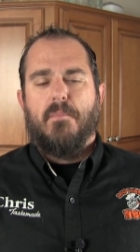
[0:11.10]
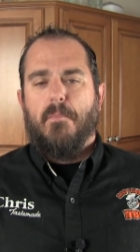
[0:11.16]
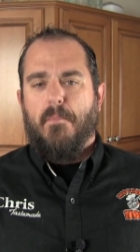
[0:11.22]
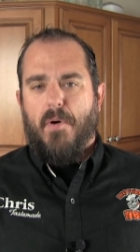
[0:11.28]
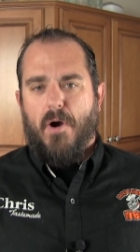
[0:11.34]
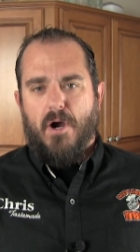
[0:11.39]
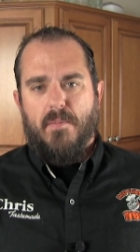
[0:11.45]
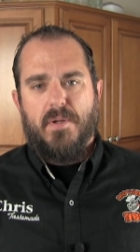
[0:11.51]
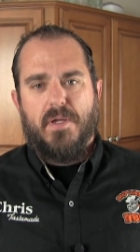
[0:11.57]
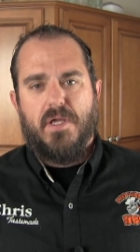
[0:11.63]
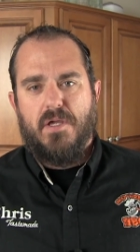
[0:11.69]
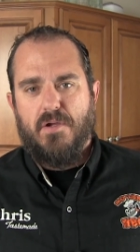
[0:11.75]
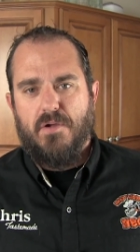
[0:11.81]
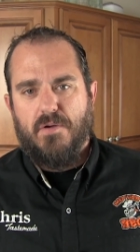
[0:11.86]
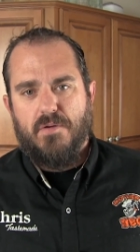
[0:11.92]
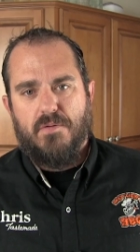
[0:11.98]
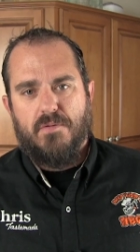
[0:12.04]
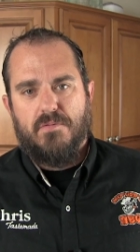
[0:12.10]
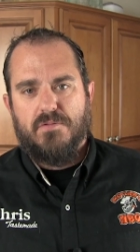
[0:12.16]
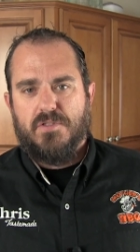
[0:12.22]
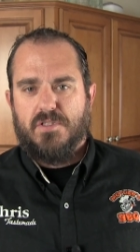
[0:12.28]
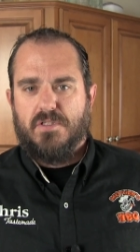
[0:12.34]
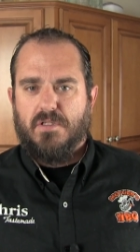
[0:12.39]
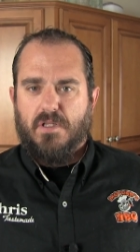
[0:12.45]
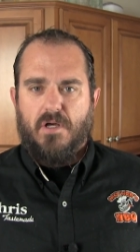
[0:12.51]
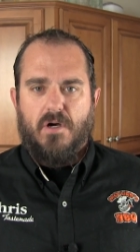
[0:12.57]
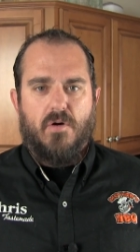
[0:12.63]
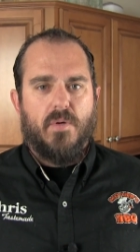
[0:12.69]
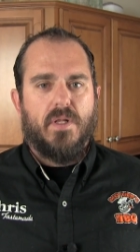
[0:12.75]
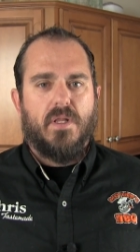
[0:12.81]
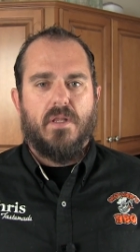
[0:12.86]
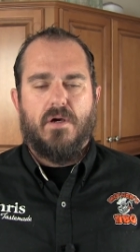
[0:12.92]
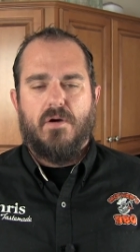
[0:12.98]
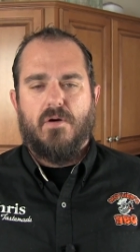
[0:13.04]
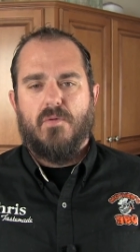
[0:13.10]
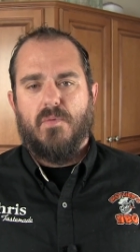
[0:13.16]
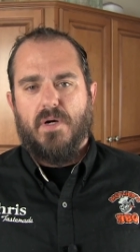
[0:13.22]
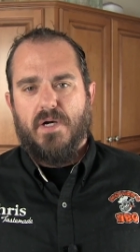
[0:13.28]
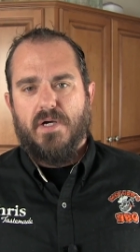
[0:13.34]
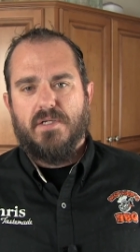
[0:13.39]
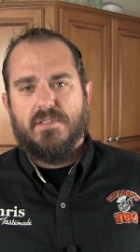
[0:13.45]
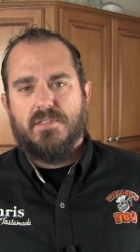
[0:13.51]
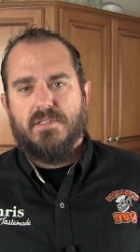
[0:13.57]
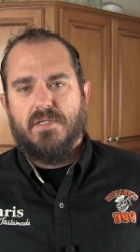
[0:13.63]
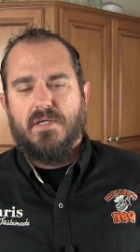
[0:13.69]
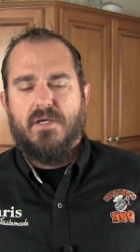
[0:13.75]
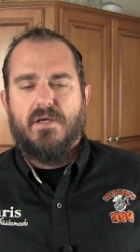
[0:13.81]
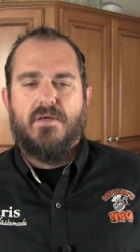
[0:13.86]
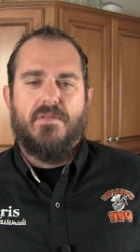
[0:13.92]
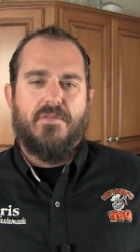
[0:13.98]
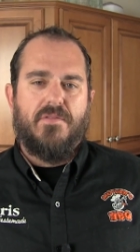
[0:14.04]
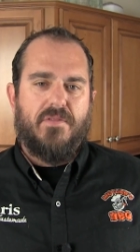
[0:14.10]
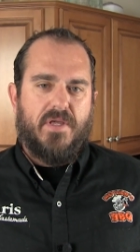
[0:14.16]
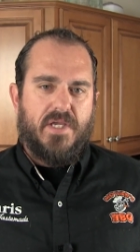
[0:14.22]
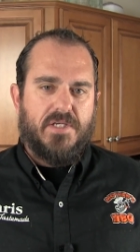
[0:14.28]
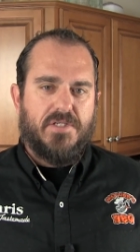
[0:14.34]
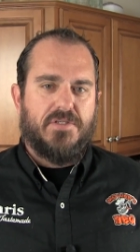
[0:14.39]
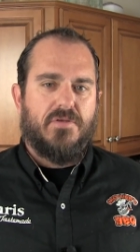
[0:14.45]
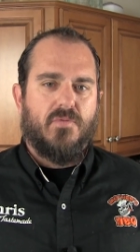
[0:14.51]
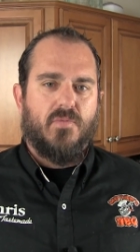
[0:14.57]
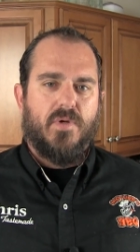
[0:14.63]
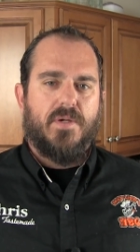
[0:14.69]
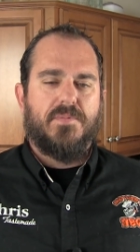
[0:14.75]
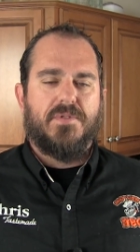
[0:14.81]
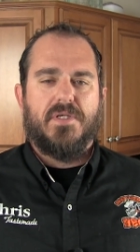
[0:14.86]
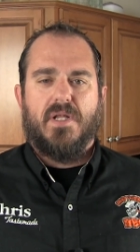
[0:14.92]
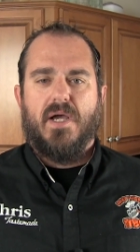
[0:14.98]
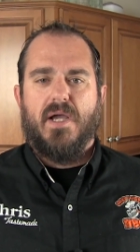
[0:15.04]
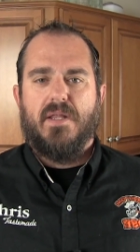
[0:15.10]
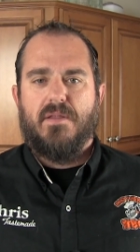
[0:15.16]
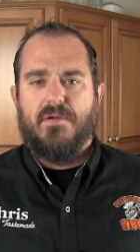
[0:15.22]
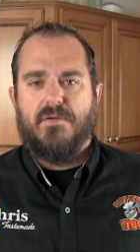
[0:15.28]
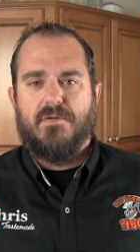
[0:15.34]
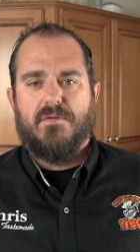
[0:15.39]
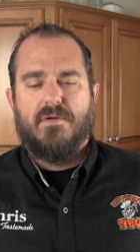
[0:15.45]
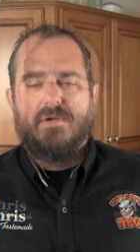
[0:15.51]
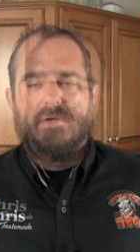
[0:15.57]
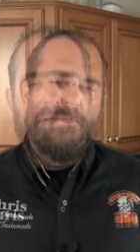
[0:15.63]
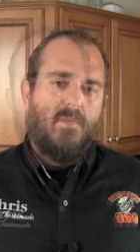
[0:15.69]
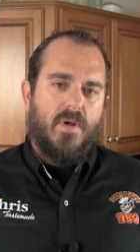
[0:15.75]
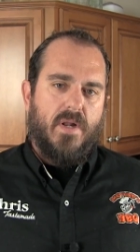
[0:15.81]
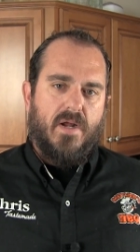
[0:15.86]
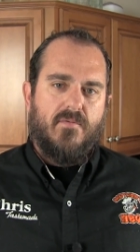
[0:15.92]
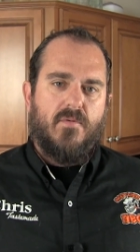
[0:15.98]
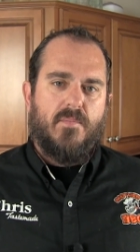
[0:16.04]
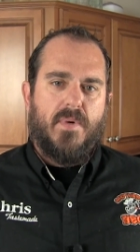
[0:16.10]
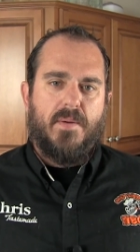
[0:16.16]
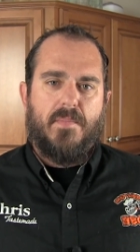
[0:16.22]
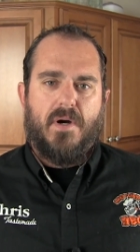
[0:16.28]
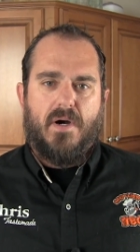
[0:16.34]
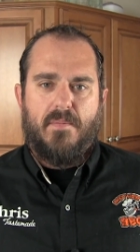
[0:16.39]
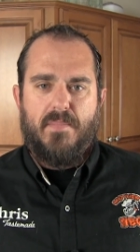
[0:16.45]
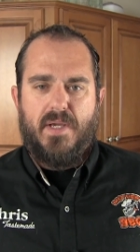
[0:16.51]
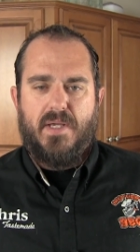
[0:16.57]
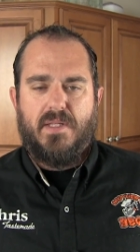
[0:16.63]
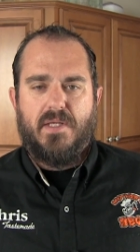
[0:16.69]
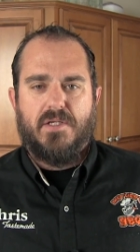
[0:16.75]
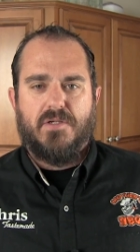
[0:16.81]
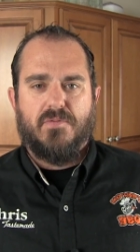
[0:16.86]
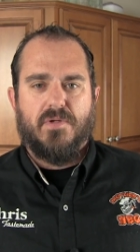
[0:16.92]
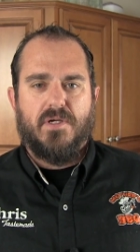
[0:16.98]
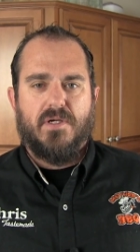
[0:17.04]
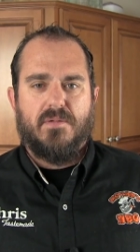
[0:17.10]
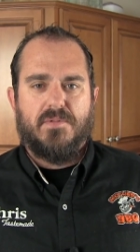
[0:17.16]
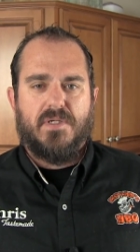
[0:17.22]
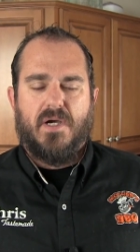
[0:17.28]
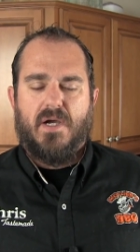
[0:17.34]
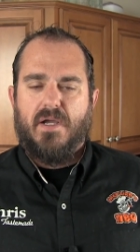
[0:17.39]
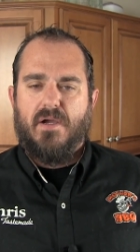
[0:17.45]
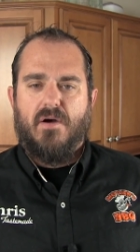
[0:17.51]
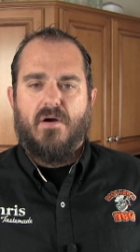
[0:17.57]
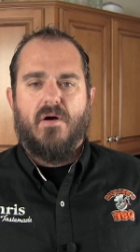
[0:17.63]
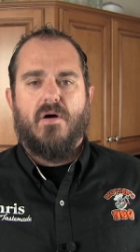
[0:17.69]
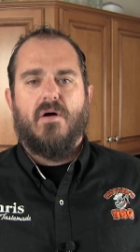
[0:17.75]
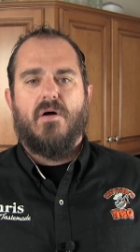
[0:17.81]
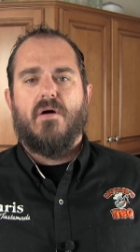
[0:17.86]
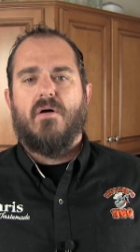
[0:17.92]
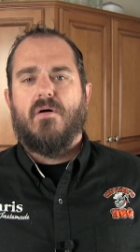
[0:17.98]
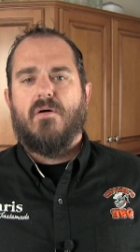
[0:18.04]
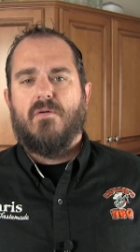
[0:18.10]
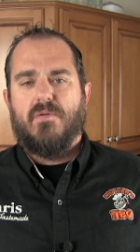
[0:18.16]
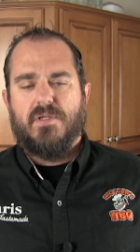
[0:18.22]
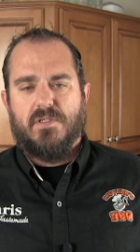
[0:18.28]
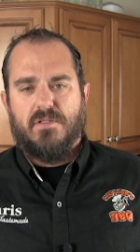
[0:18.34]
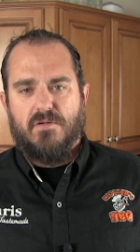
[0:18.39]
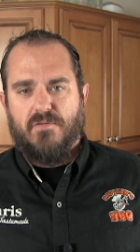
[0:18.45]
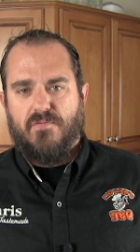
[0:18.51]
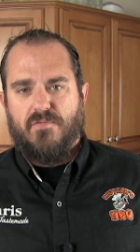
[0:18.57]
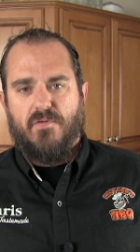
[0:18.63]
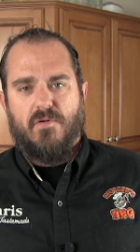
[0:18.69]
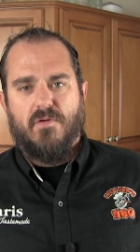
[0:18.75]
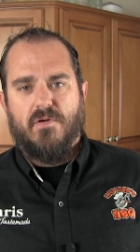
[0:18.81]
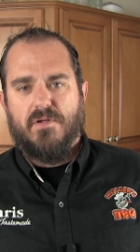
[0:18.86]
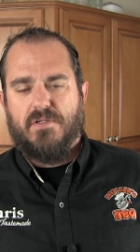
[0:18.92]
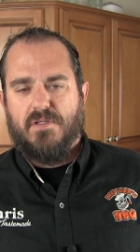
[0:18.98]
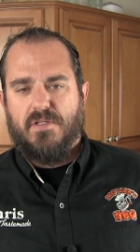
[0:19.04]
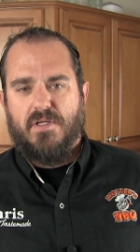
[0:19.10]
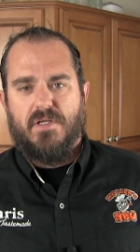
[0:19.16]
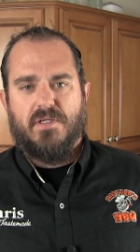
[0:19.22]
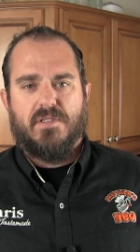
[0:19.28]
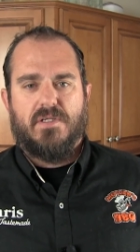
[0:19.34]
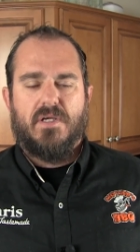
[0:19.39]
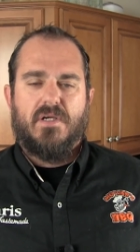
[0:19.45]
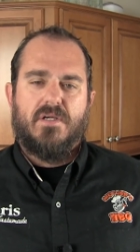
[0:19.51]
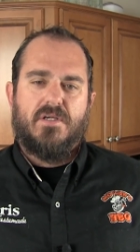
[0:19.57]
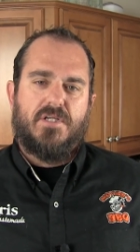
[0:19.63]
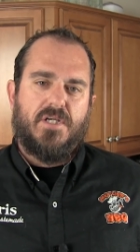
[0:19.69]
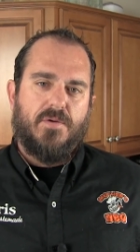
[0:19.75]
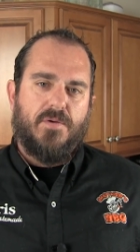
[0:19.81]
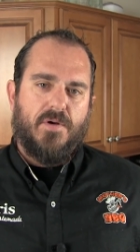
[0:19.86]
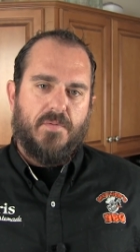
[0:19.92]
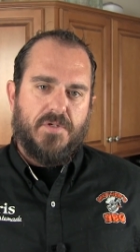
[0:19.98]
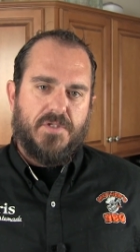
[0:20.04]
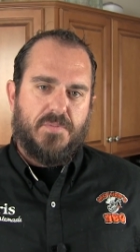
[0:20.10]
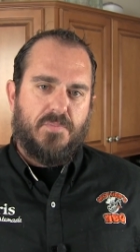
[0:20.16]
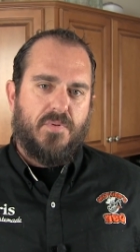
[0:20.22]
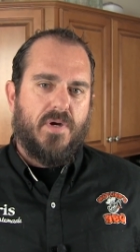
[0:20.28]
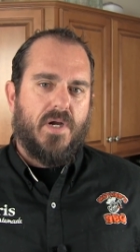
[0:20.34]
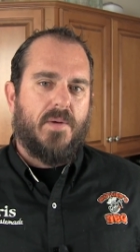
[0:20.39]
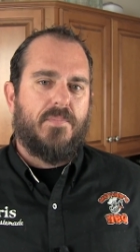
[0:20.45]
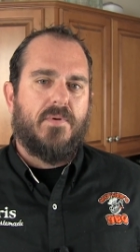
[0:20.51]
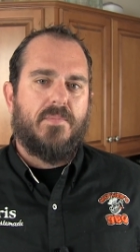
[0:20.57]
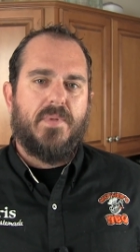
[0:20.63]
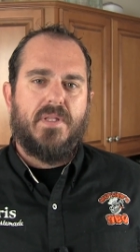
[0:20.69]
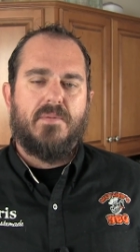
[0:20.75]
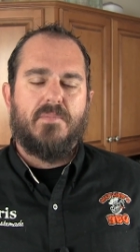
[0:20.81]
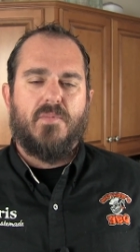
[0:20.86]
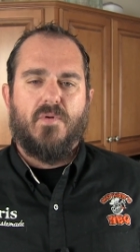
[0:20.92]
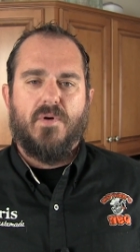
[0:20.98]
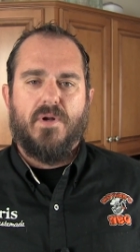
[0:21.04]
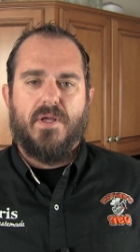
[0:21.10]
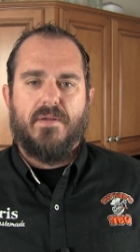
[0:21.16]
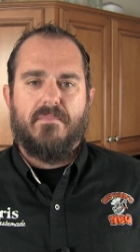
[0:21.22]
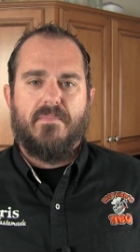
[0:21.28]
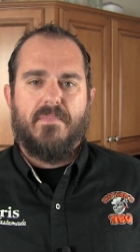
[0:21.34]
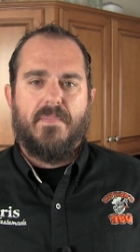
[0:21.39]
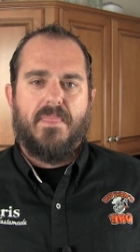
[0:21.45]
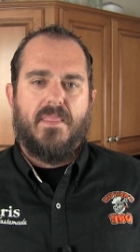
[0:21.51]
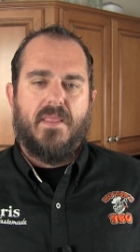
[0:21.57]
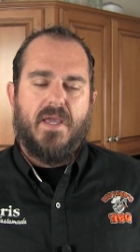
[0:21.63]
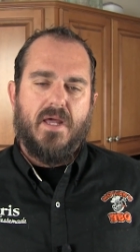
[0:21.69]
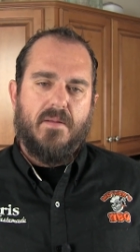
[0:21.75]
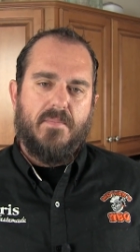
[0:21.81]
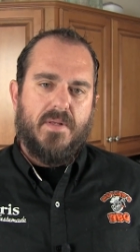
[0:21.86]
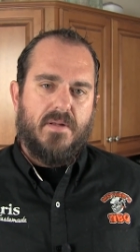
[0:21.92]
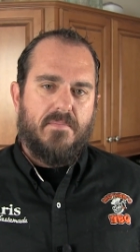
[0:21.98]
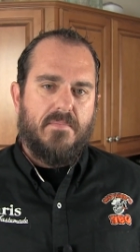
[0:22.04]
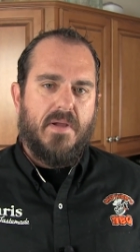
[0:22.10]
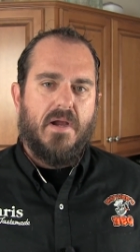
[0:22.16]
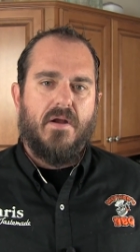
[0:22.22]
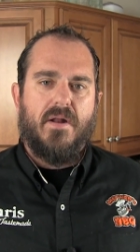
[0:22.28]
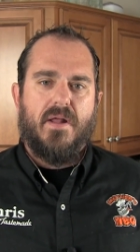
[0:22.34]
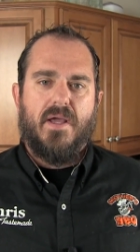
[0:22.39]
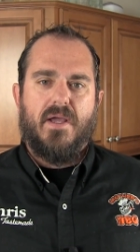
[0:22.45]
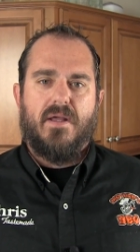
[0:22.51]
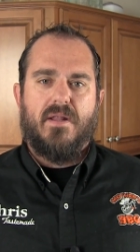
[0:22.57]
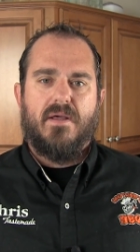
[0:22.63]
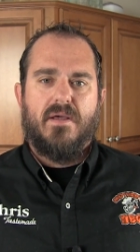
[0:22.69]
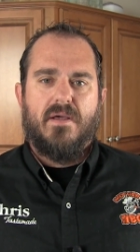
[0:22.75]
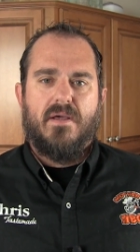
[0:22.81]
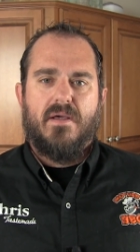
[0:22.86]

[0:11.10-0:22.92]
barbecue slow and low was, these are the ribs that I knew. Whenever my mom made these ribs, I always looked forward to these. She would always prep them in the morning, get them in a marinade,